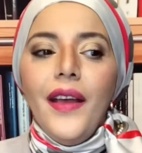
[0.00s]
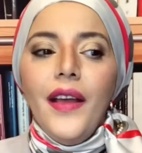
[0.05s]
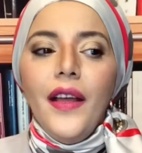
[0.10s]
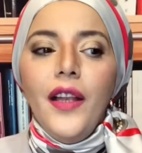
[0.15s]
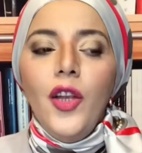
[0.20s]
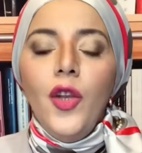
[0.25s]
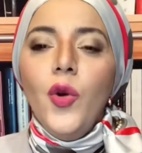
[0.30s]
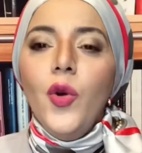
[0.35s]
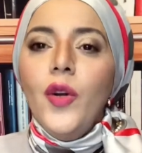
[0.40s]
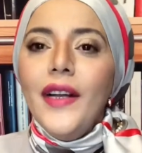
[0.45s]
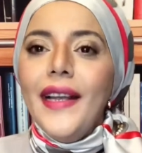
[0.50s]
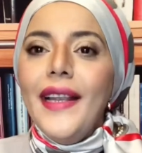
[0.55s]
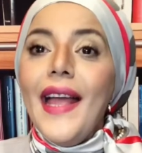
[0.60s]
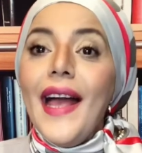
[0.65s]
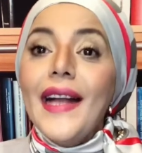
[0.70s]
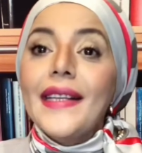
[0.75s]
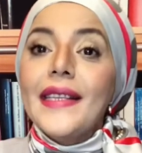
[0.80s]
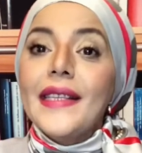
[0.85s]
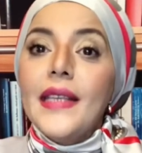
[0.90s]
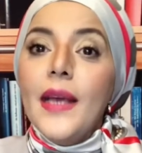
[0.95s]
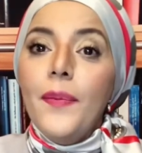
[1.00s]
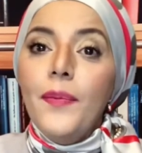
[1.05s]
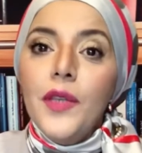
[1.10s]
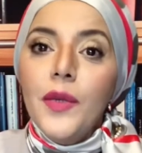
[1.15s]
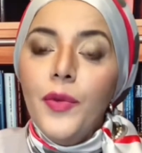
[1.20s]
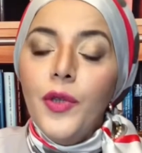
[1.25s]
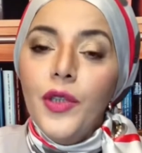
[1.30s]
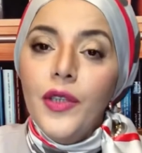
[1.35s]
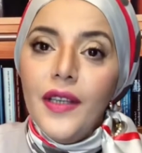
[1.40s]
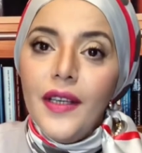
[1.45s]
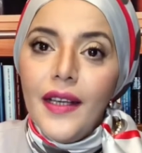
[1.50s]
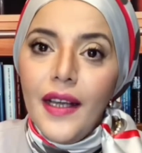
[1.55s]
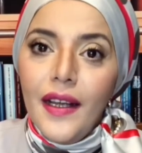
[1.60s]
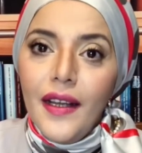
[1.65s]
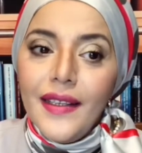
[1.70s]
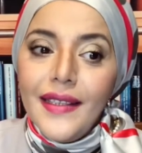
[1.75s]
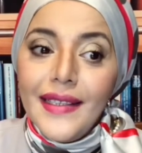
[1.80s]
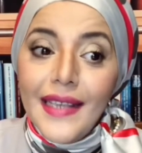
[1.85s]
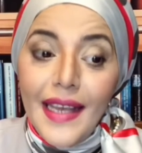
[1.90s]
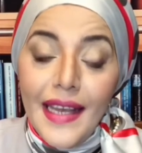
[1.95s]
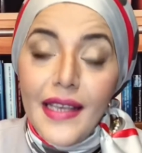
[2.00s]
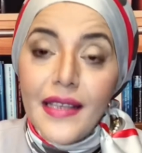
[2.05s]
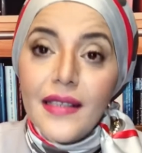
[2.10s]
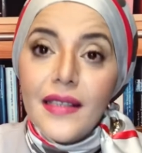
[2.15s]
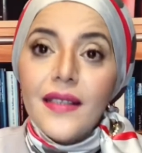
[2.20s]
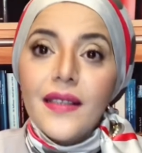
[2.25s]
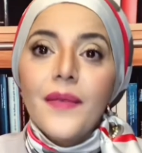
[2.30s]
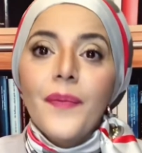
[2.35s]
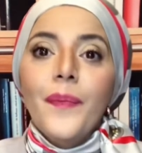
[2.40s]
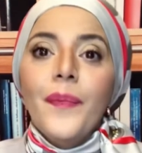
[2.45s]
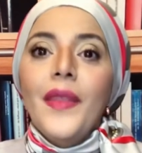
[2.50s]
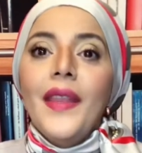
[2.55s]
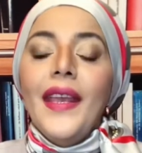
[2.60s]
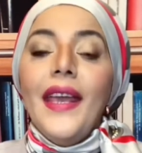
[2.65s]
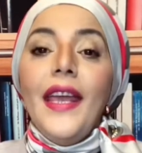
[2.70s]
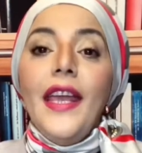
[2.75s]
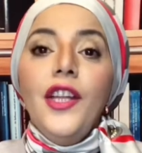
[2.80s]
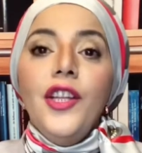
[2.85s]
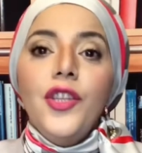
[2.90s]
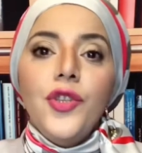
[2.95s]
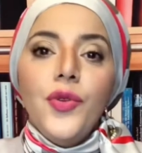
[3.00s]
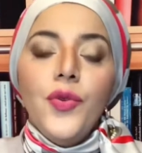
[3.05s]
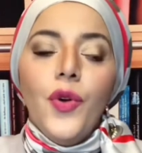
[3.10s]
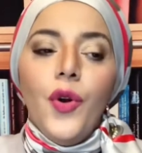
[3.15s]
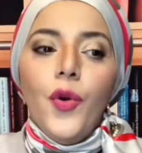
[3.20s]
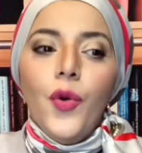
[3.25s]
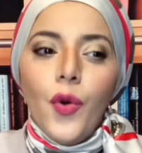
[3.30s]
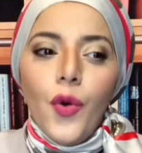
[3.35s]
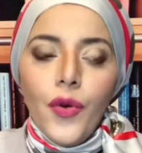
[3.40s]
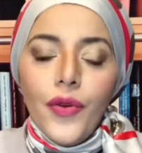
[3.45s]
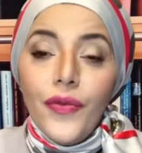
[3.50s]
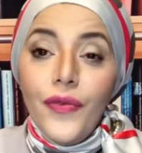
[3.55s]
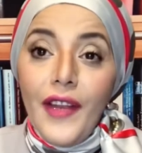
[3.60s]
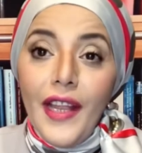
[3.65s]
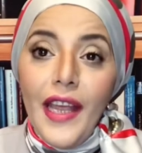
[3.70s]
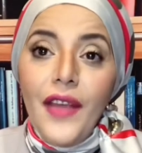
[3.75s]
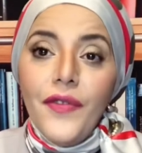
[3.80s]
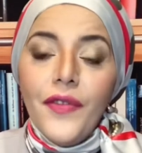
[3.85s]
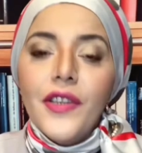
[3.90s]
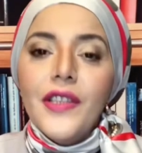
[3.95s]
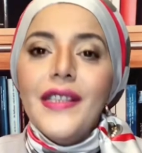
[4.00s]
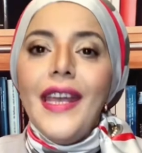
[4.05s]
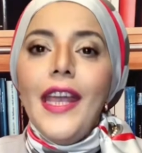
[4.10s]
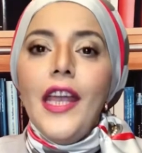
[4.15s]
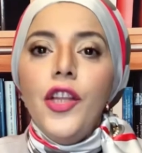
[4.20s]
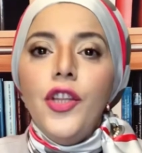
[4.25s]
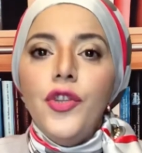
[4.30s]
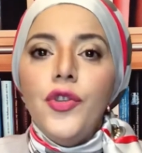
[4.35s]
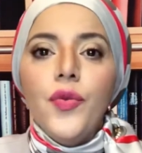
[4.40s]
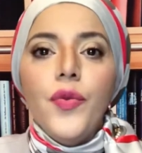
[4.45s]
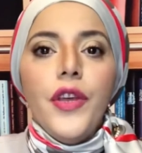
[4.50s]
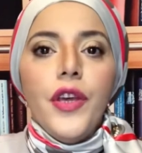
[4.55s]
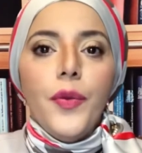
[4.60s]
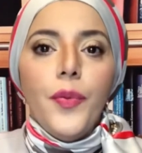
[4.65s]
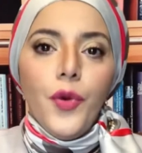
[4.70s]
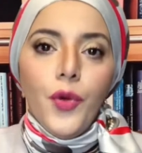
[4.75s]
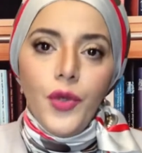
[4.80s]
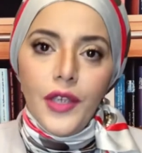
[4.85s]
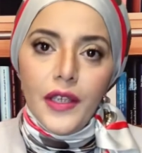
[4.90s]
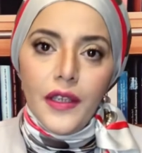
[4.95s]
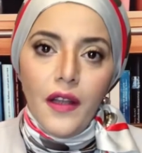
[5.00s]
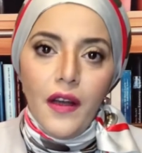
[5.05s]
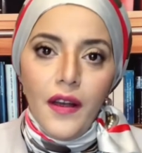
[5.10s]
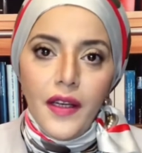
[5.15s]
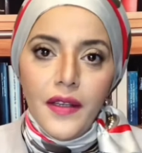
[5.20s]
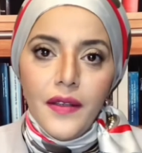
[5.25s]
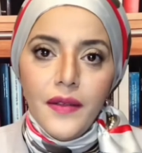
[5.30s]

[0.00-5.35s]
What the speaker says: local acceptable taste into or flavors into their product line.